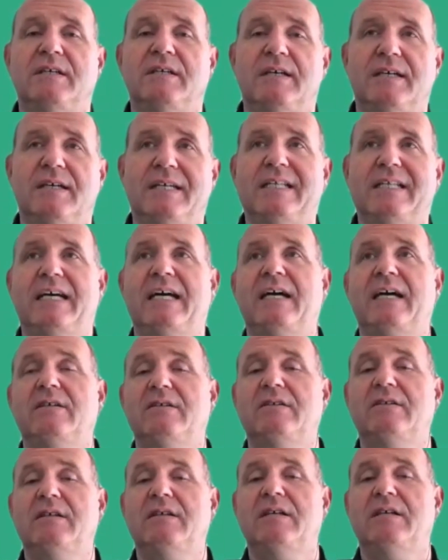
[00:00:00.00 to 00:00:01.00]

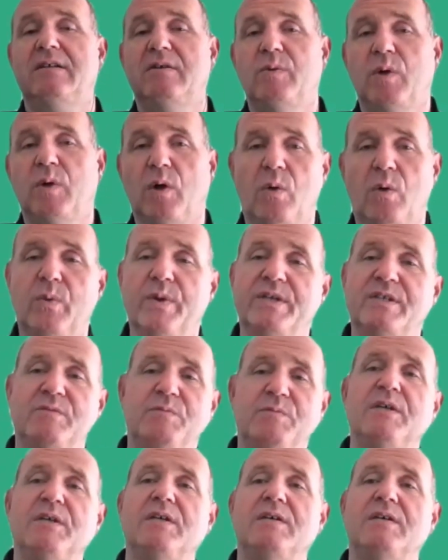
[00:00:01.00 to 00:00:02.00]
attacks, and there will always
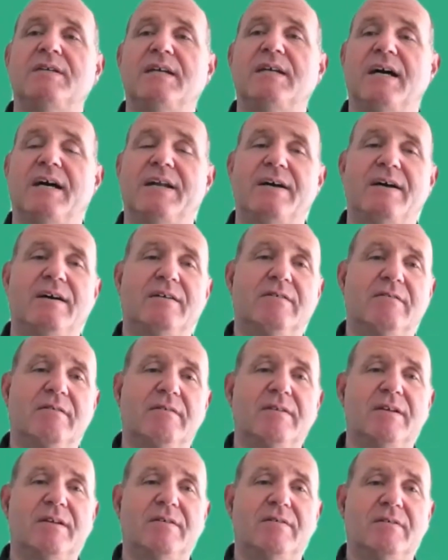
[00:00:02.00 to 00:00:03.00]
be kind
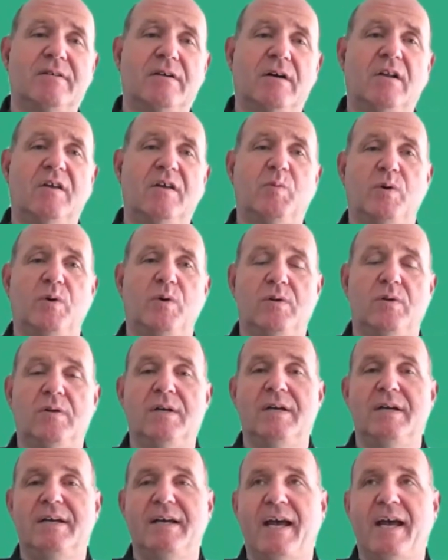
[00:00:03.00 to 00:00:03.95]
of gullible